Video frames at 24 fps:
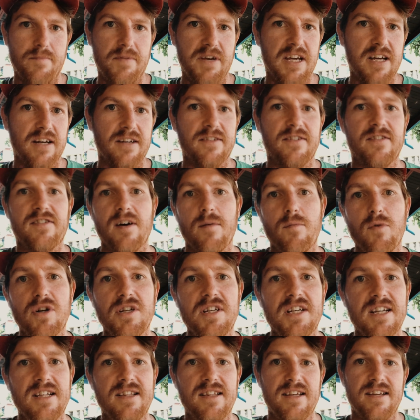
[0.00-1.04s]
because
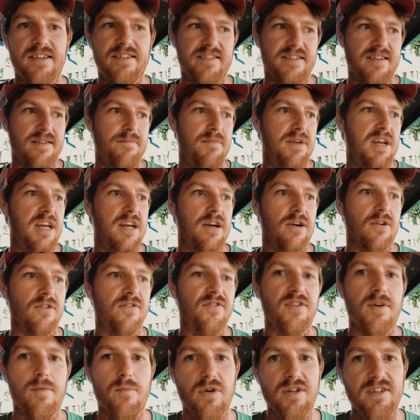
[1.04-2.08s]
someone did this to me, or
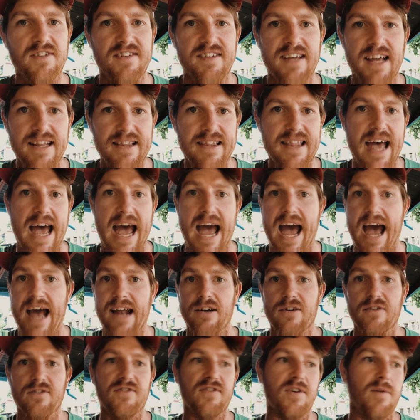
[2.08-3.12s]
someone said that,
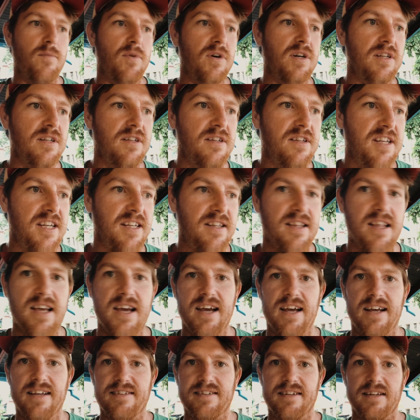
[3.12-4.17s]
or someone did
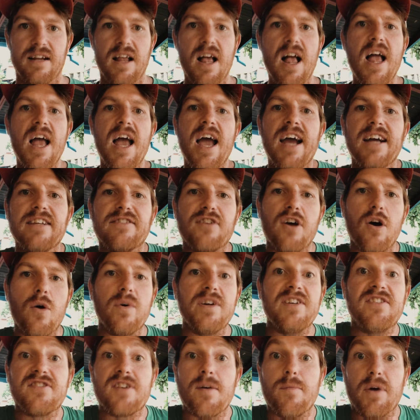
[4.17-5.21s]
this, and it's
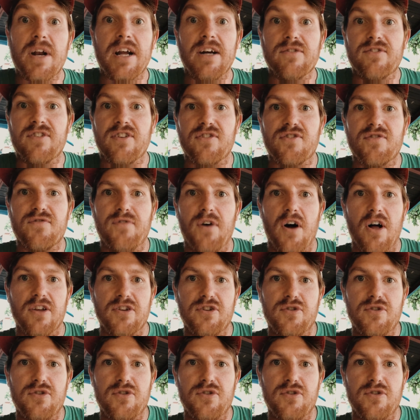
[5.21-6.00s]
always someone else's fault.